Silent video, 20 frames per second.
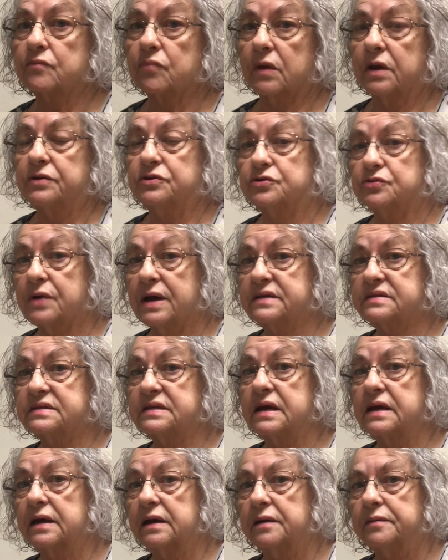and
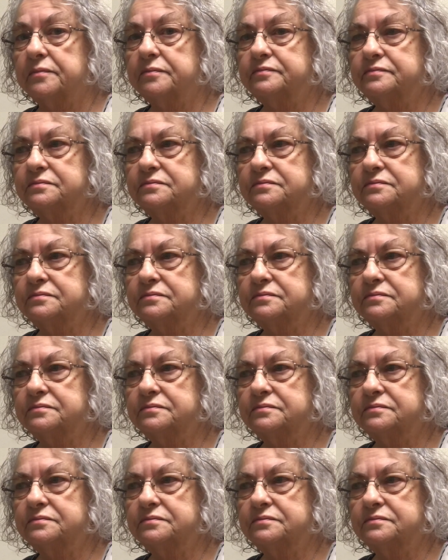dressing and